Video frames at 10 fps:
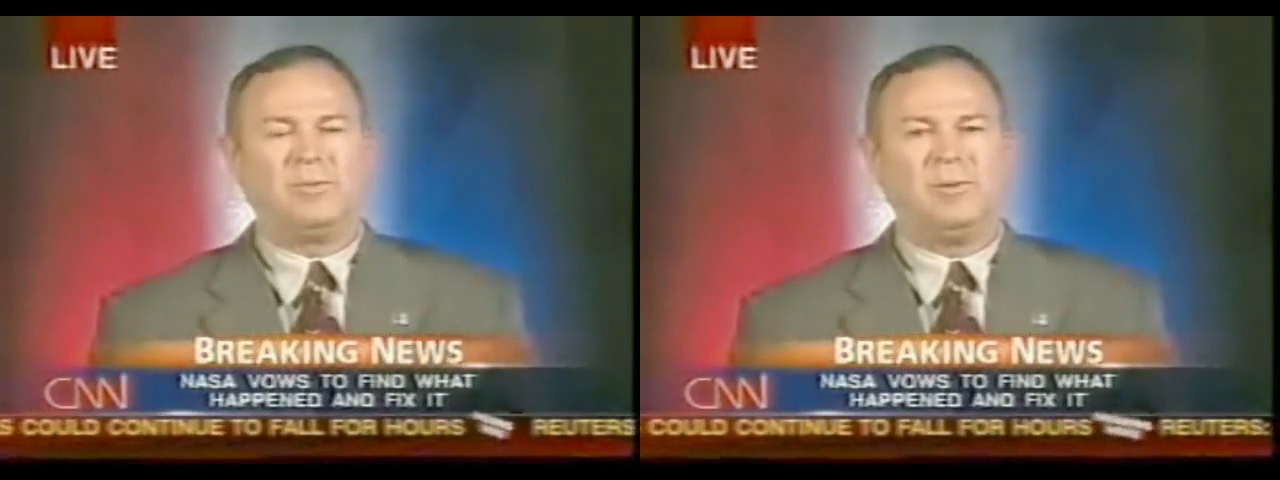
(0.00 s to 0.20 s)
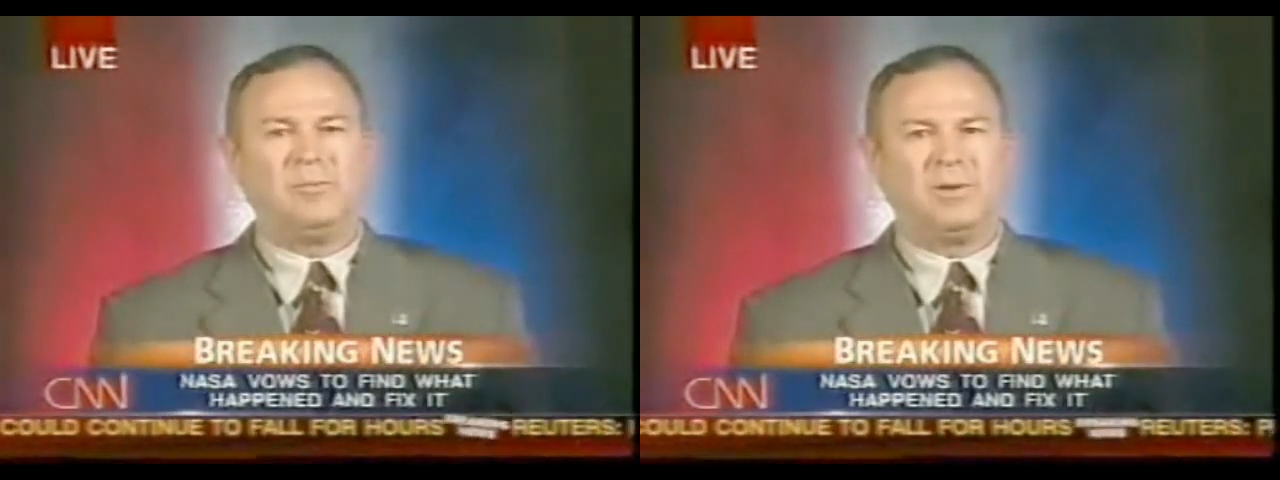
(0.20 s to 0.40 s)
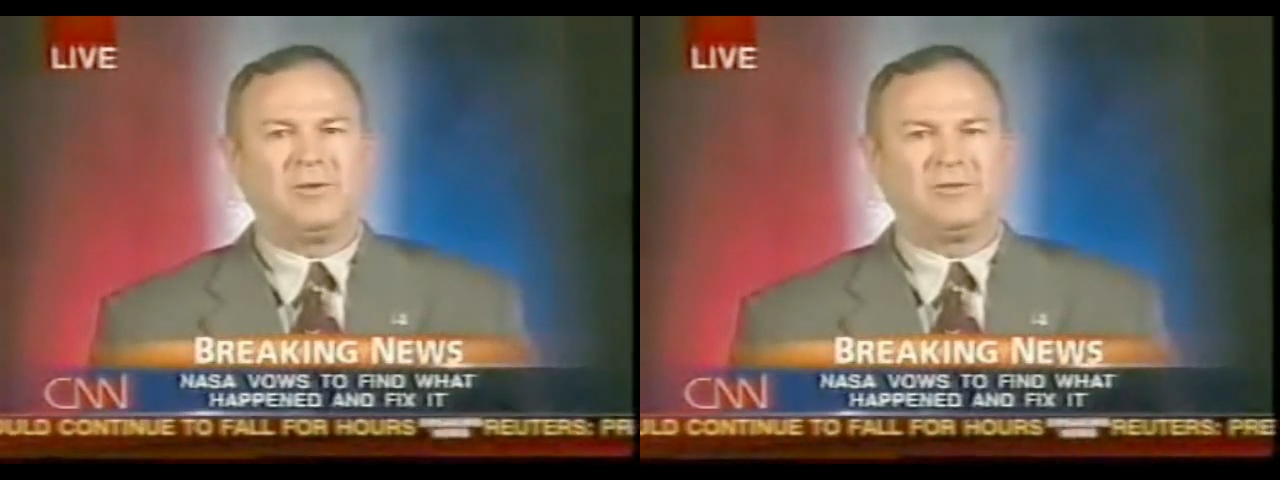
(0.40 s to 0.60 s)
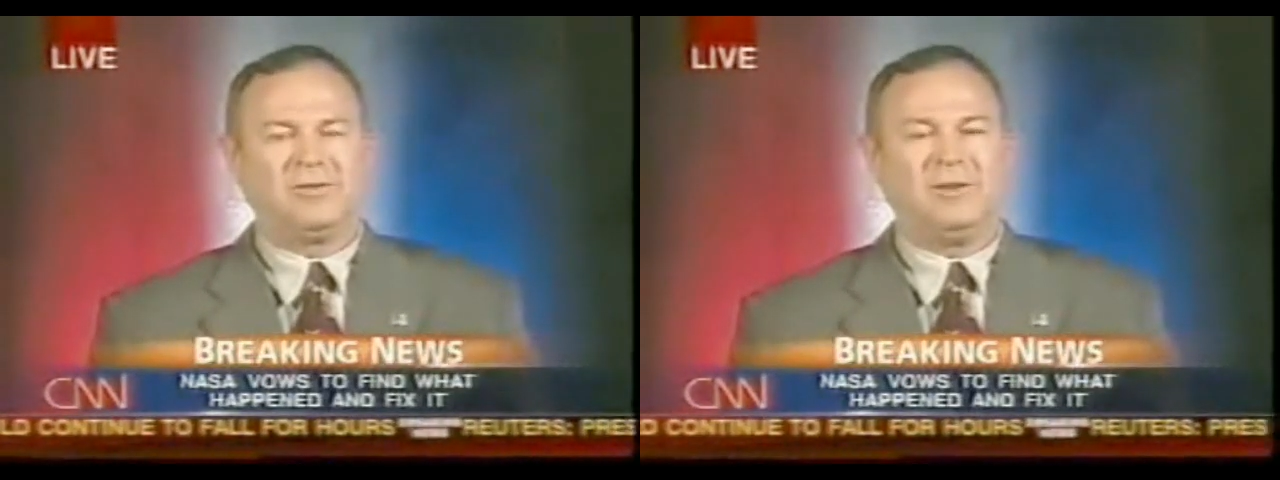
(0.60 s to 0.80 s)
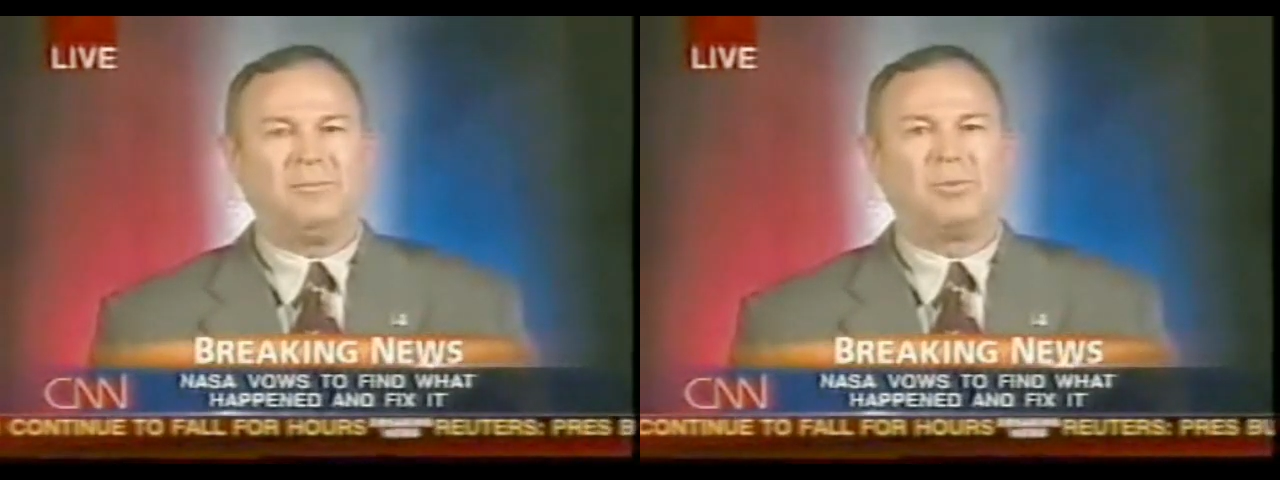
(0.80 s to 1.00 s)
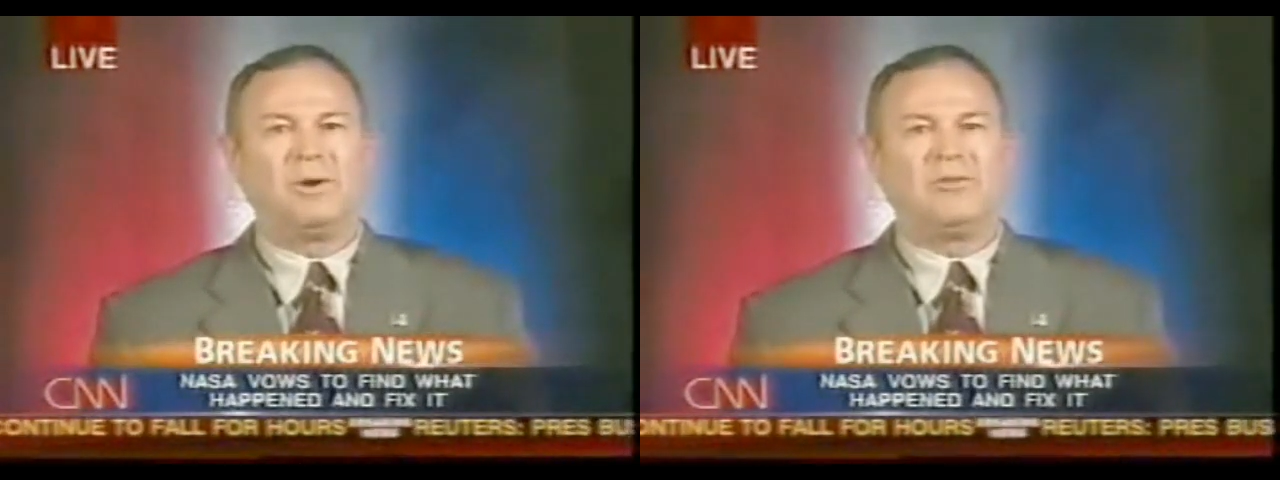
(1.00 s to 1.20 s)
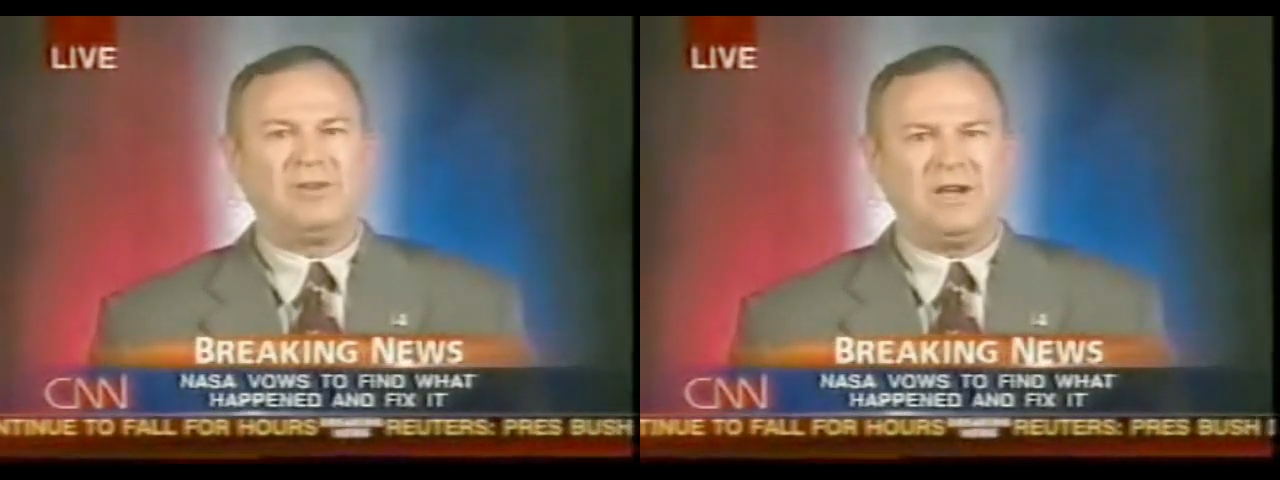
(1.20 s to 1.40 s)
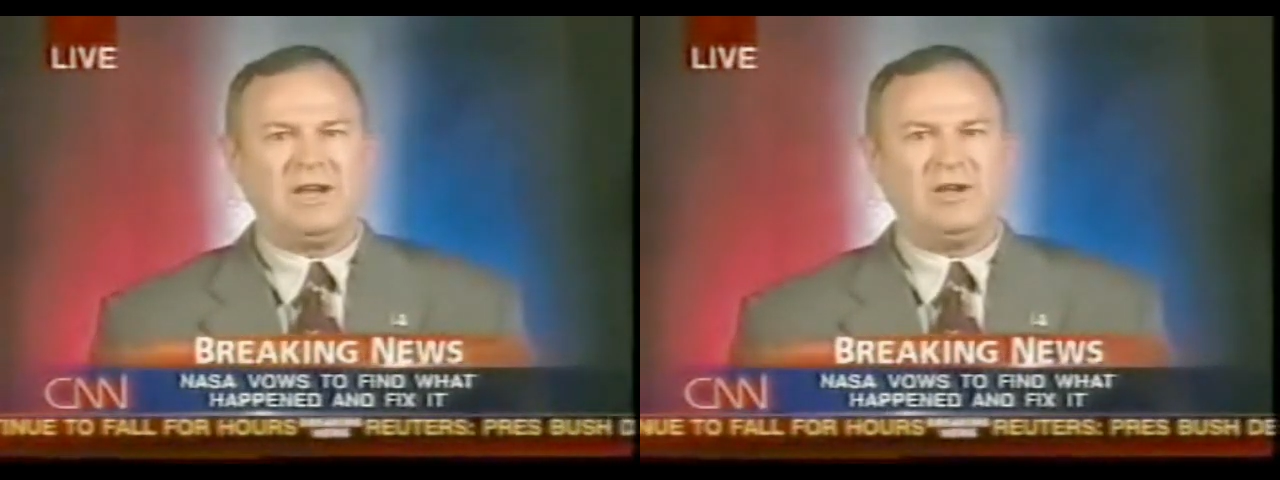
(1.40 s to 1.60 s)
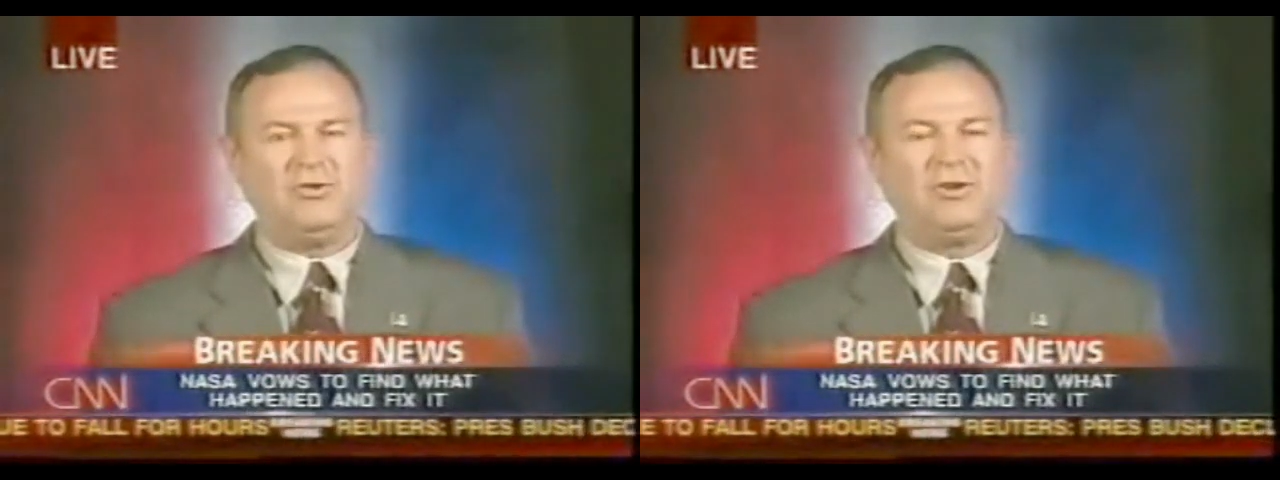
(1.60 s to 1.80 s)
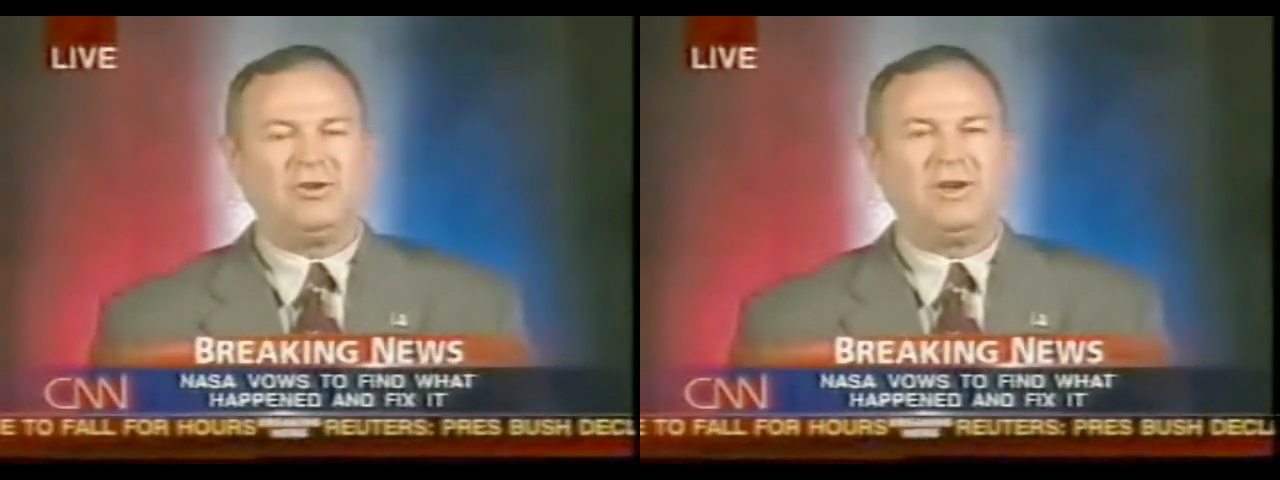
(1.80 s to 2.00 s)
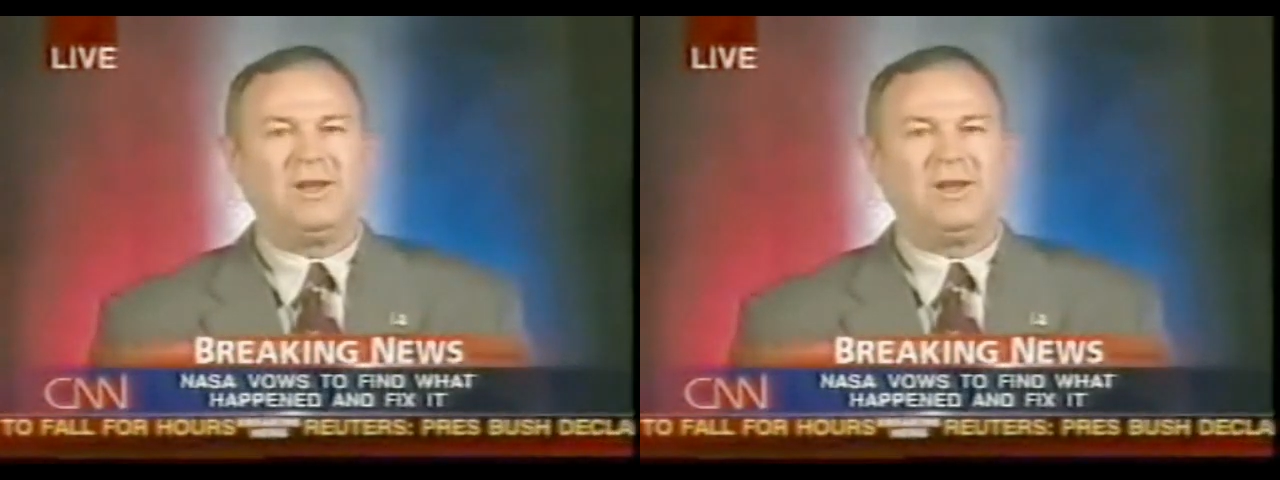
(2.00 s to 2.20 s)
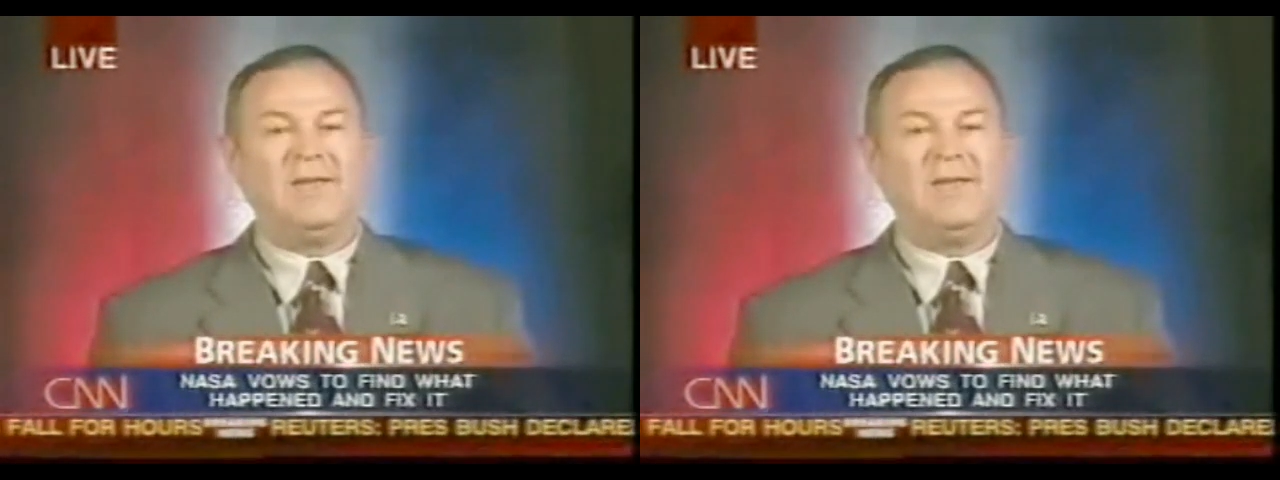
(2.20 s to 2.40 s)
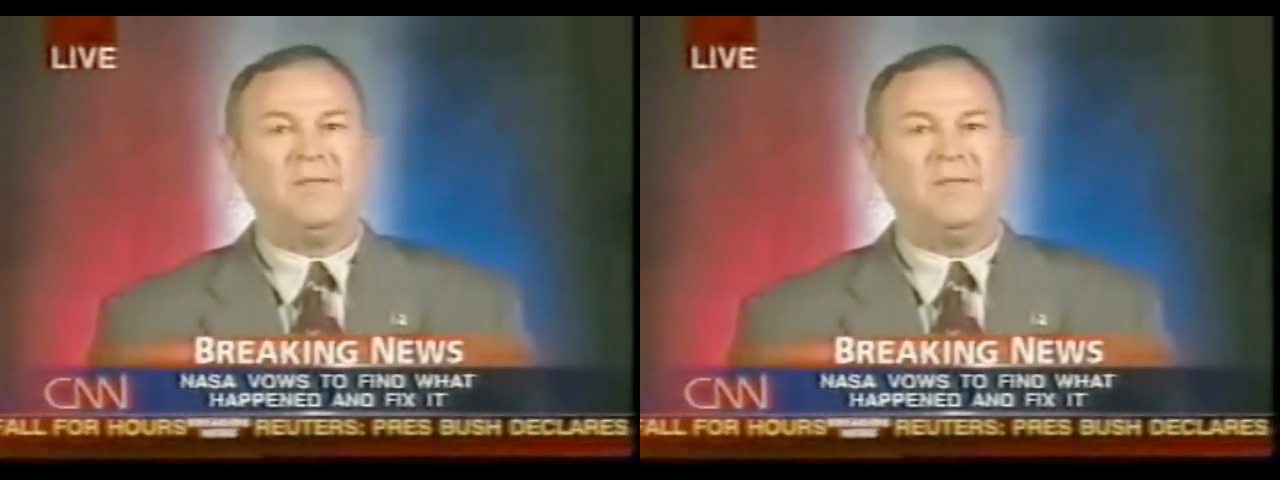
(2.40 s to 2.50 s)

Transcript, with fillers: but plus the prestige and the